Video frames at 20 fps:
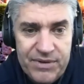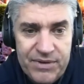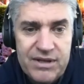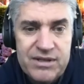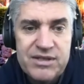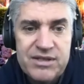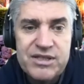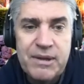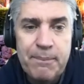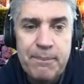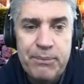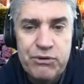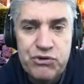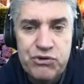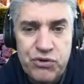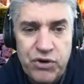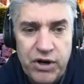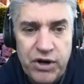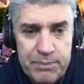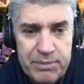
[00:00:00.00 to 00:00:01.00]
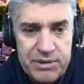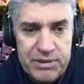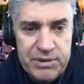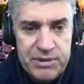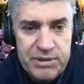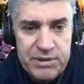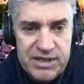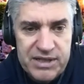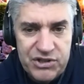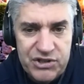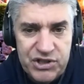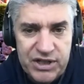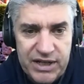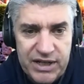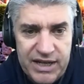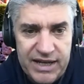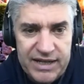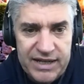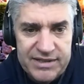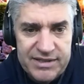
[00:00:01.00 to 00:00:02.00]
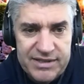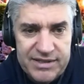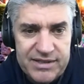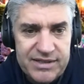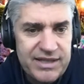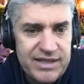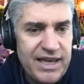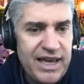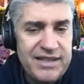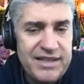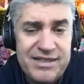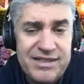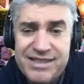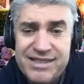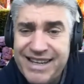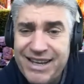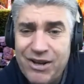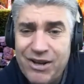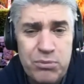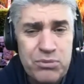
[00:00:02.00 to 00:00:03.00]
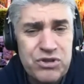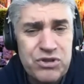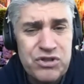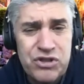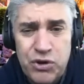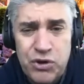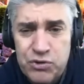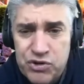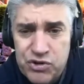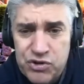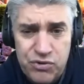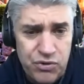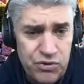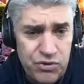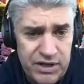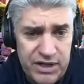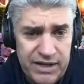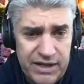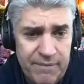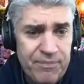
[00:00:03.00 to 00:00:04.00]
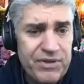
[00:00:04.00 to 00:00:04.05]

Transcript: simple drug possession cases, cases that get almost no scrutiny,